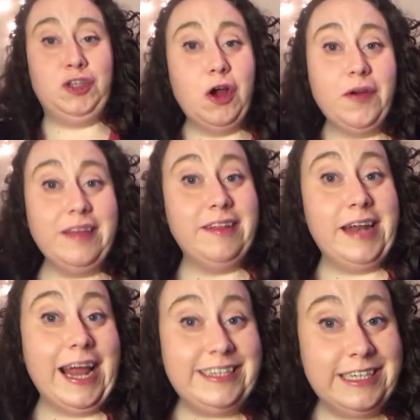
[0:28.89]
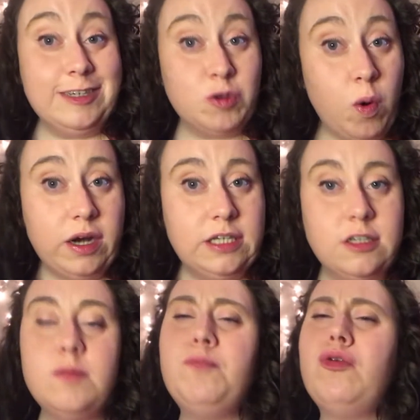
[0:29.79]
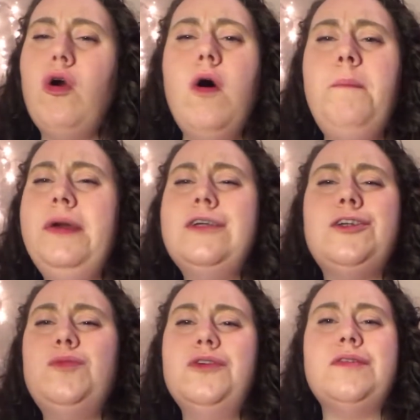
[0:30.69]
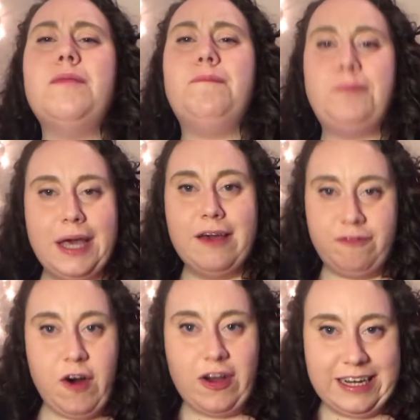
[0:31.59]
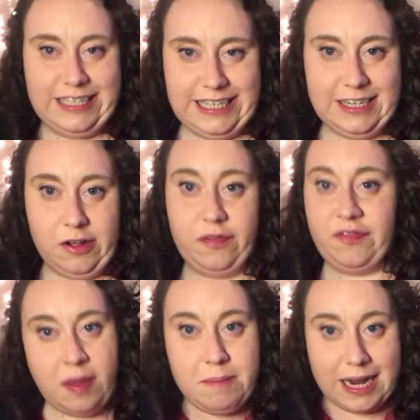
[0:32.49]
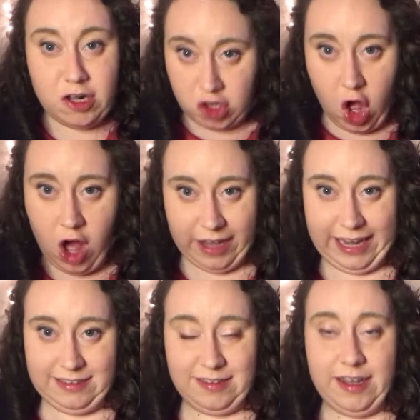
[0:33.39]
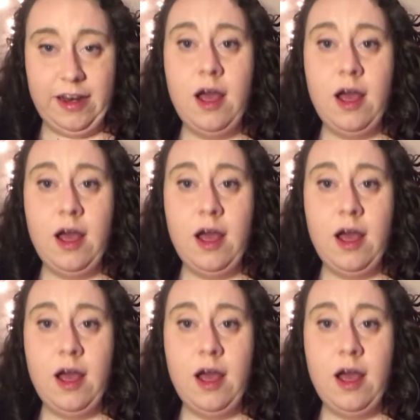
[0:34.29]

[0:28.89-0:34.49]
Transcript: During the 1920s, Prohibition was a big fucking deal. They made a law against it.